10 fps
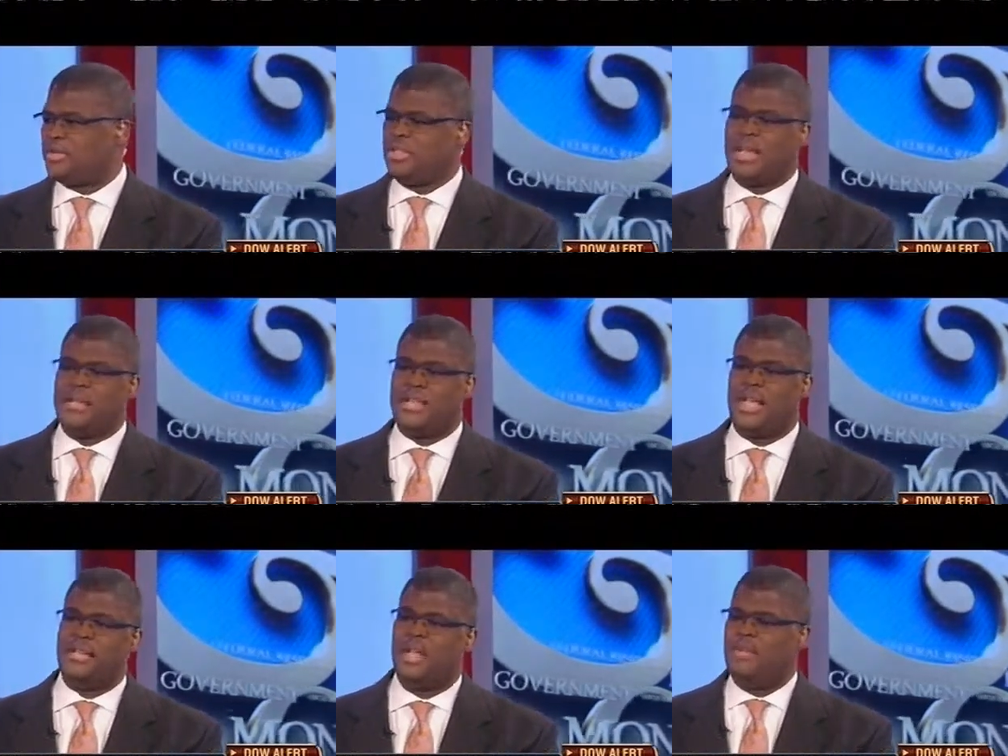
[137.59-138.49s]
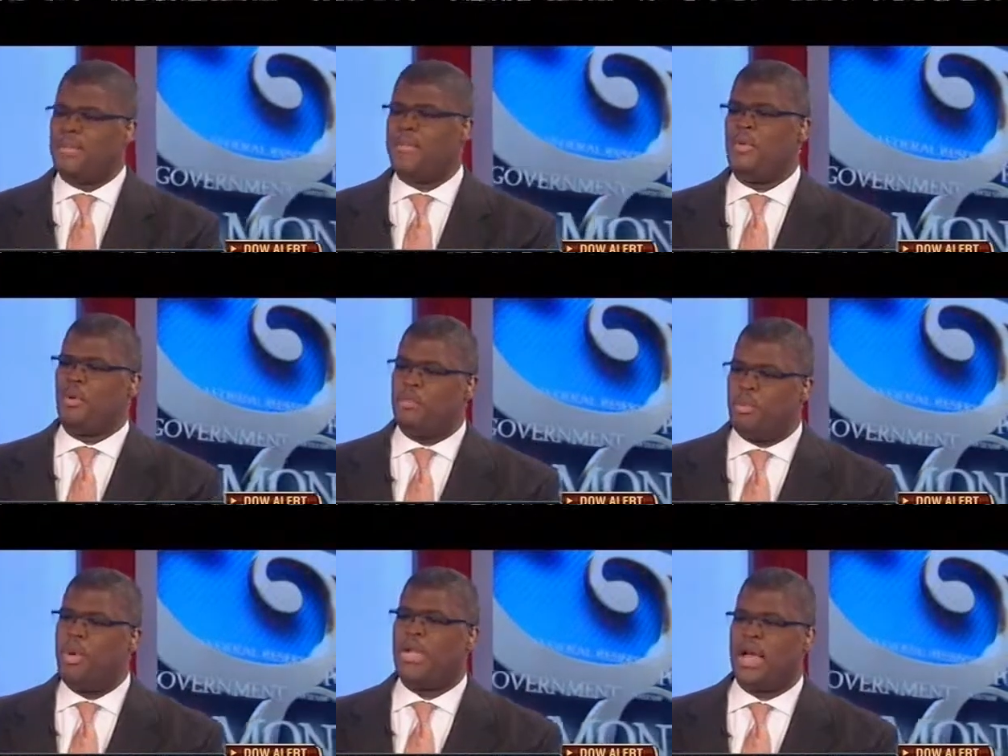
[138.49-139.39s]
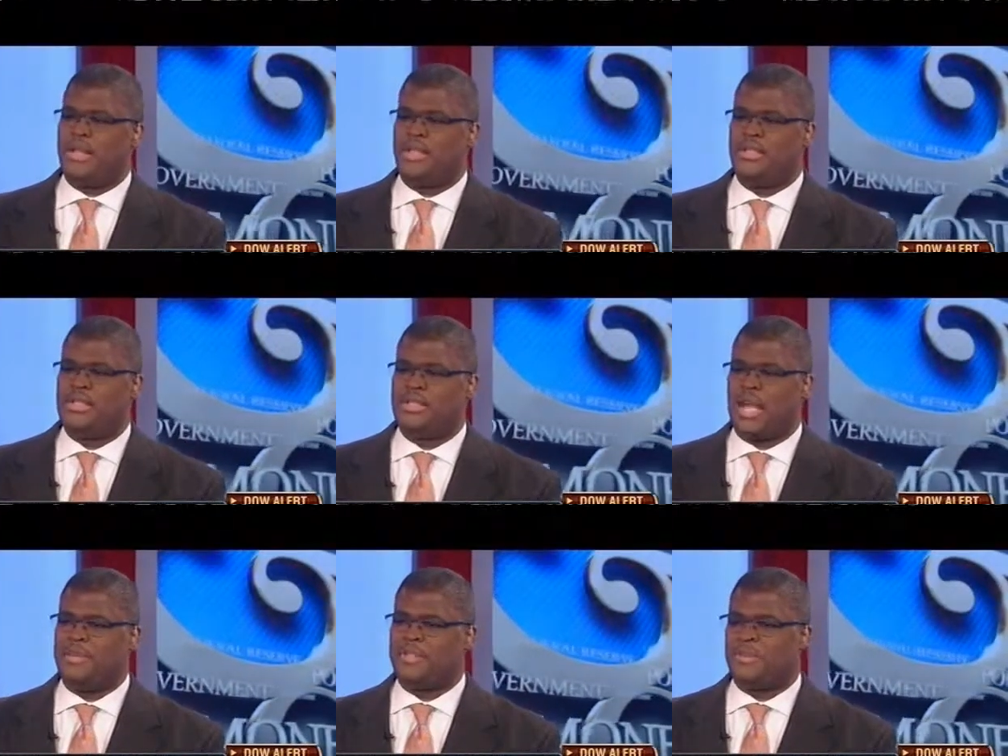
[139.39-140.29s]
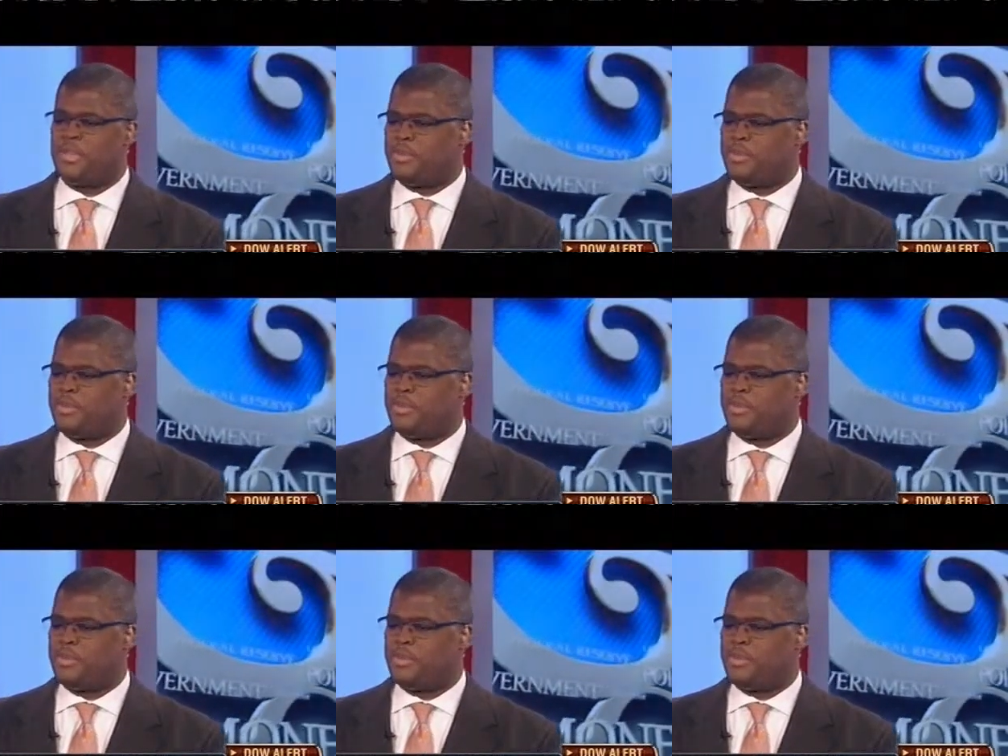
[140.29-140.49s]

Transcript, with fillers: Then they said, maybe we'll boycott these establishments.